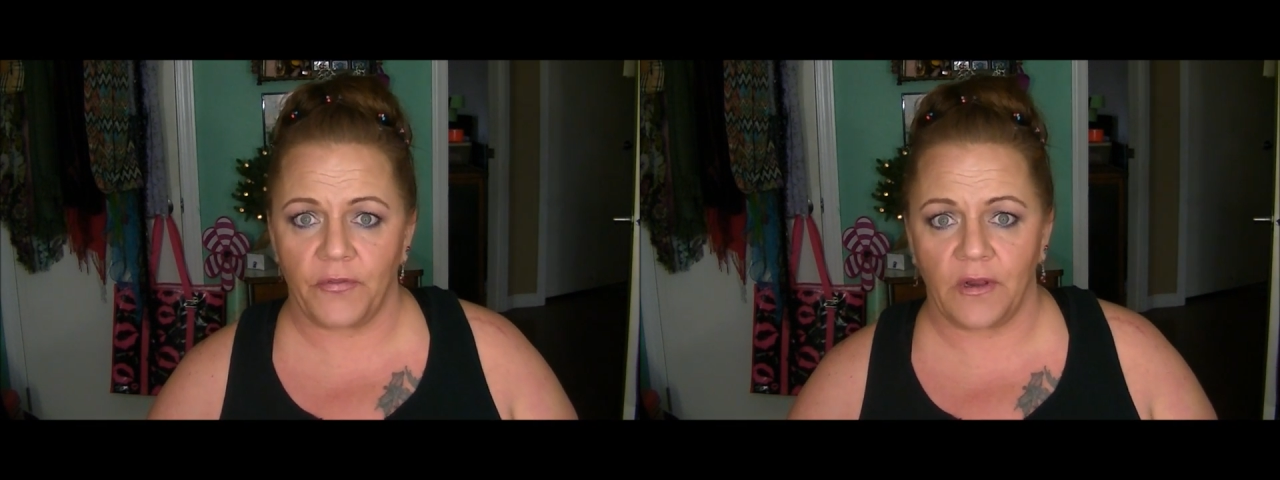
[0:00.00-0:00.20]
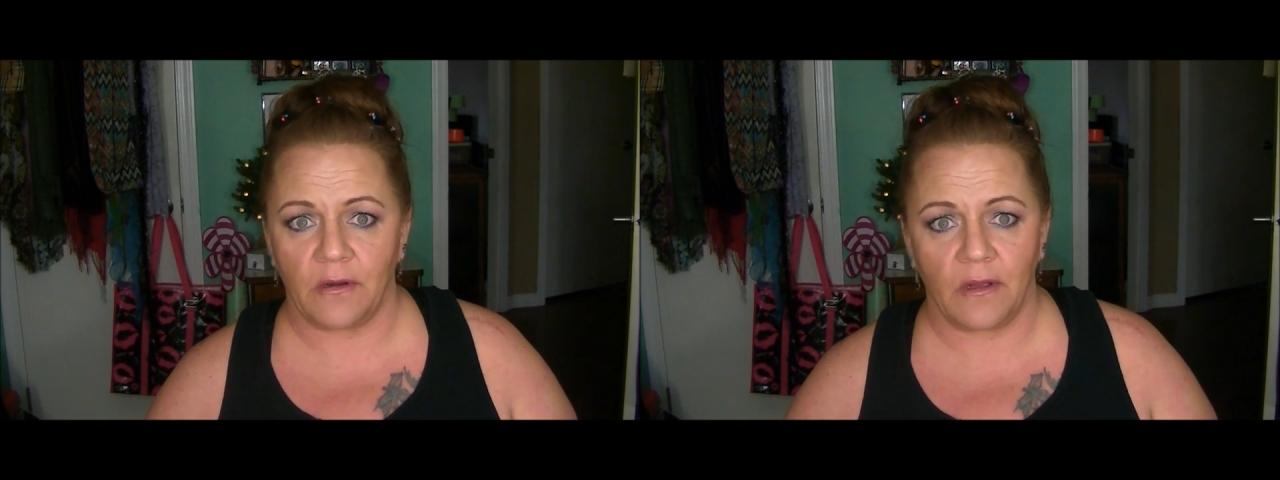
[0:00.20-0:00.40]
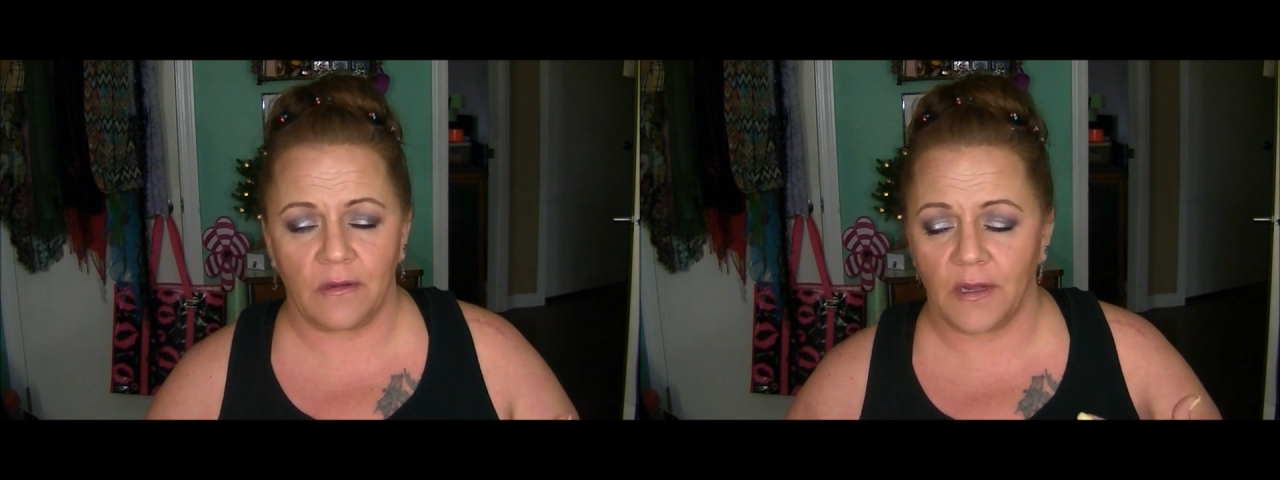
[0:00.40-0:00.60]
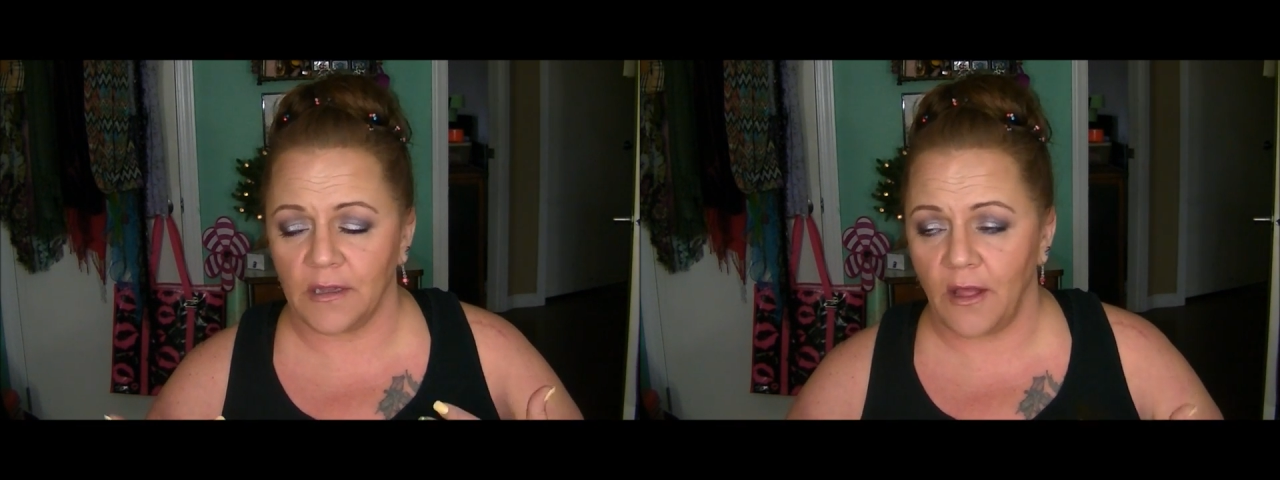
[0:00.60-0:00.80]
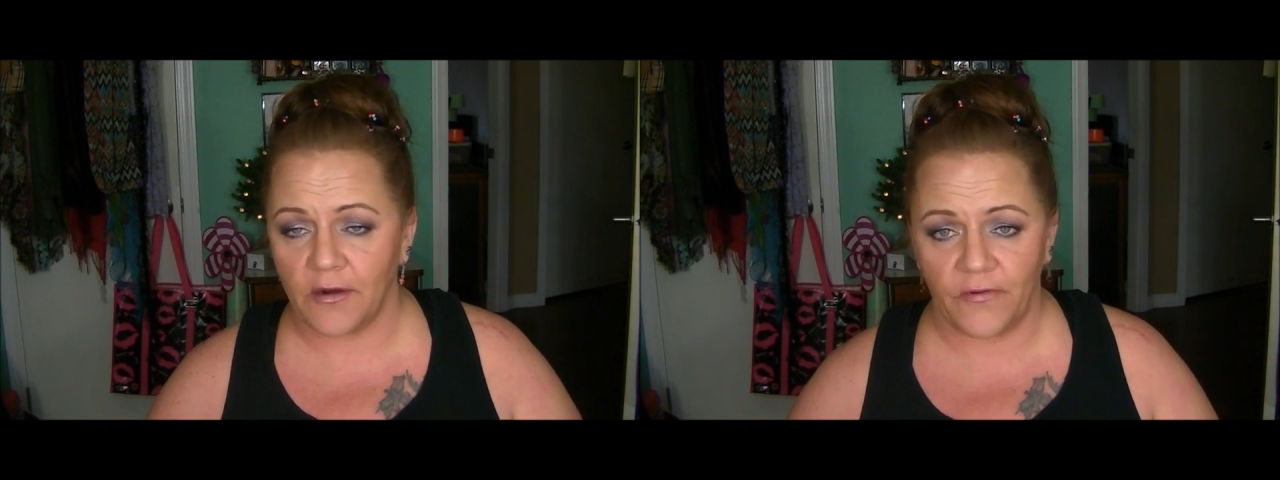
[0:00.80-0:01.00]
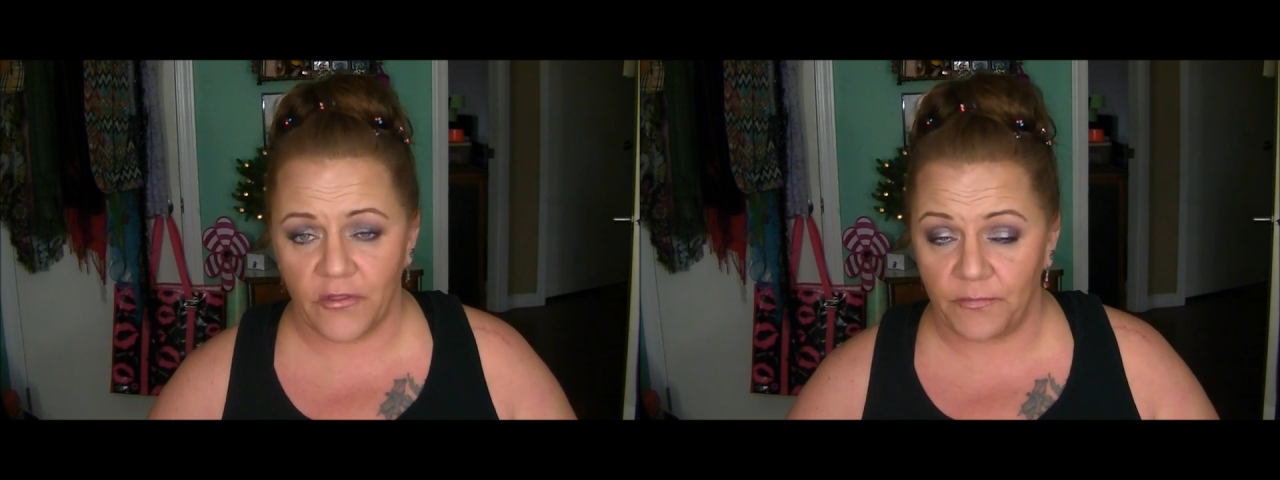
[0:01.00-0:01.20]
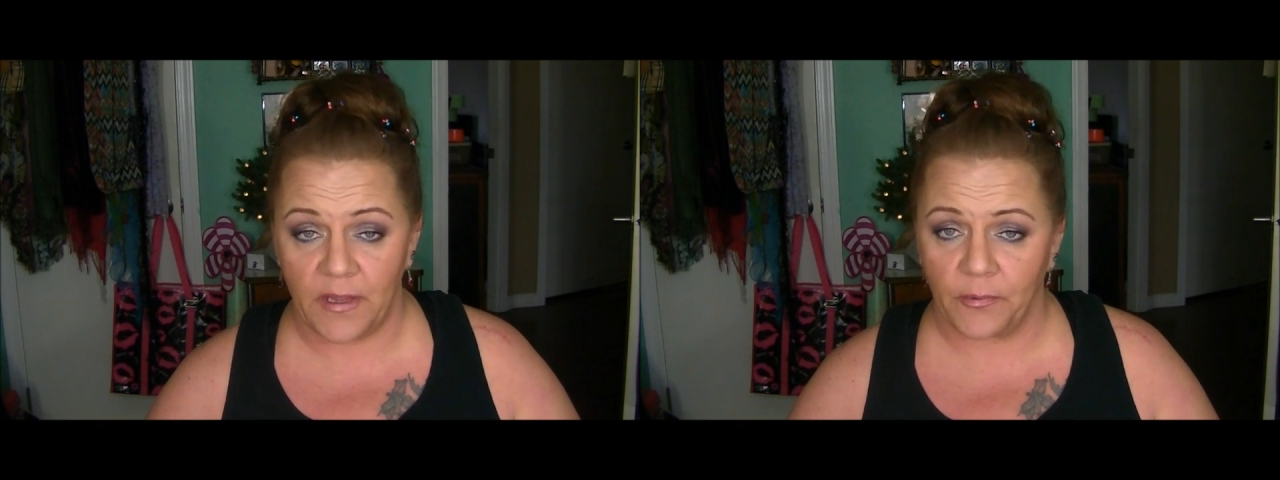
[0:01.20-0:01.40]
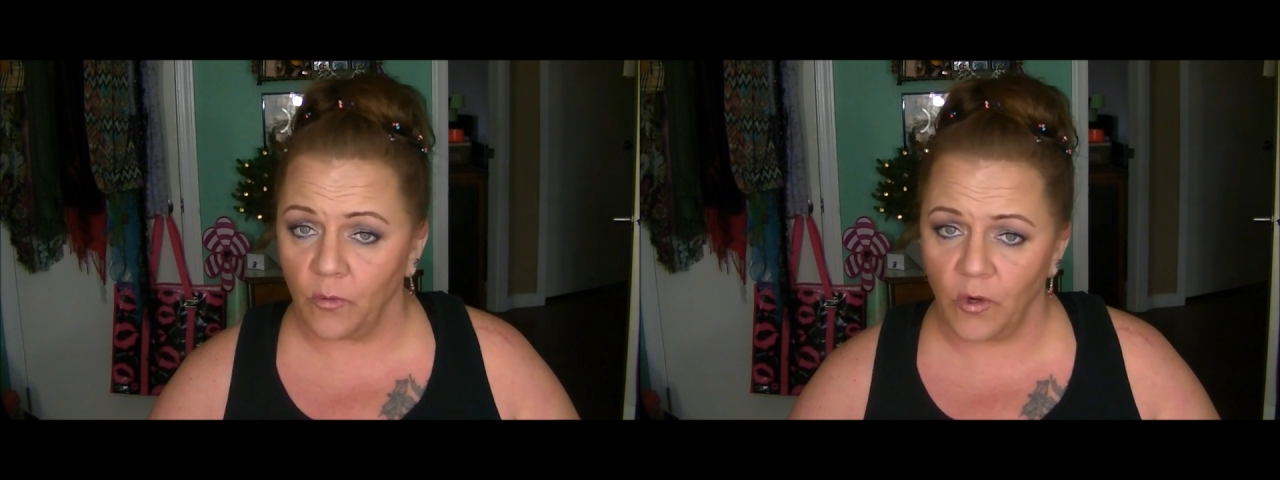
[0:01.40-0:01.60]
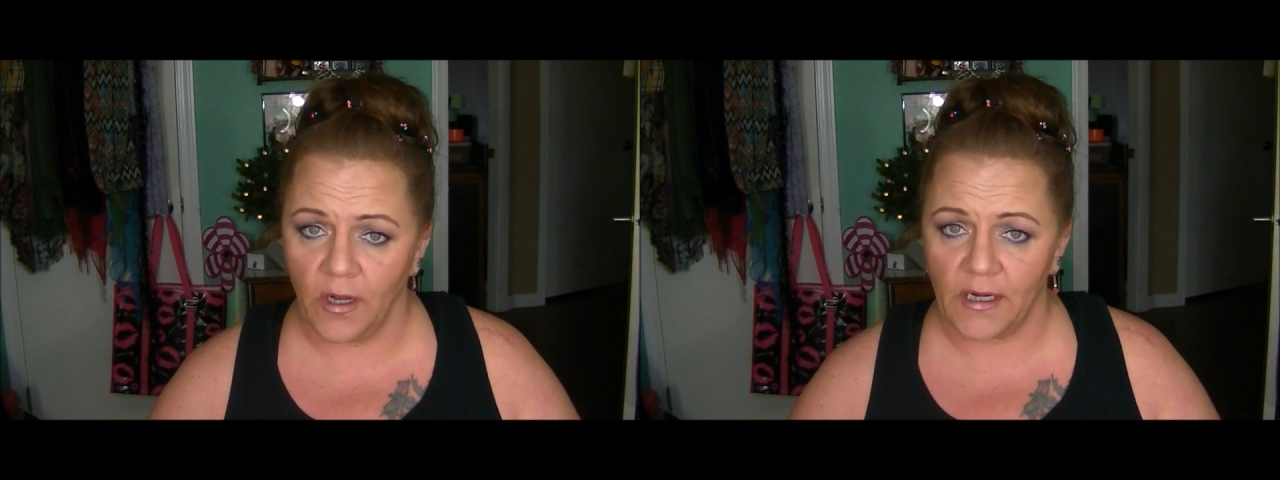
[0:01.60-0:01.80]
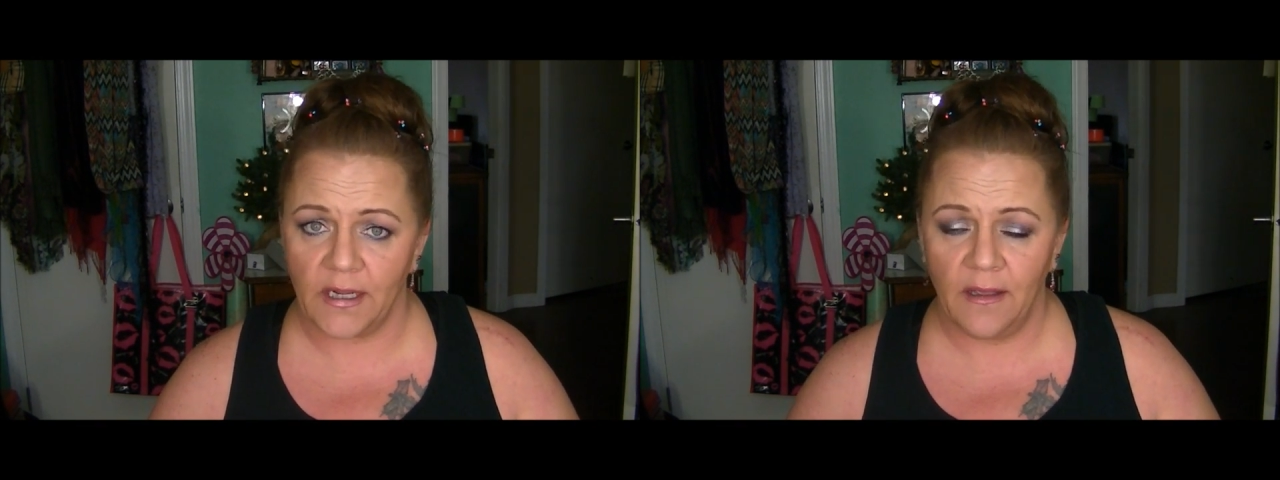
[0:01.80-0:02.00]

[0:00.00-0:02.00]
than a lot of other people would